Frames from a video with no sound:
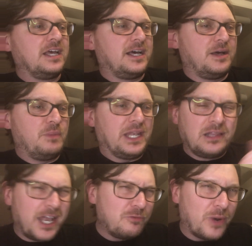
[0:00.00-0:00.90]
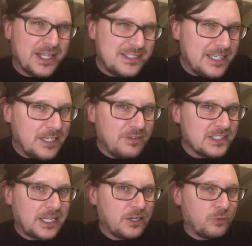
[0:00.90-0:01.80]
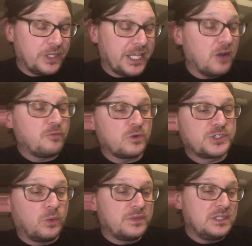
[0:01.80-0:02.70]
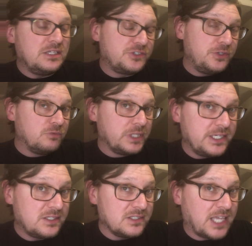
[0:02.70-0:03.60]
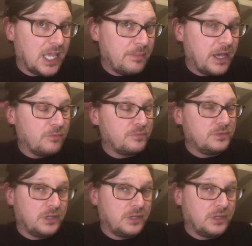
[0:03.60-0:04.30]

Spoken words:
And a lot of what I'd seen of his, I didn't really care for. So when these two releases came out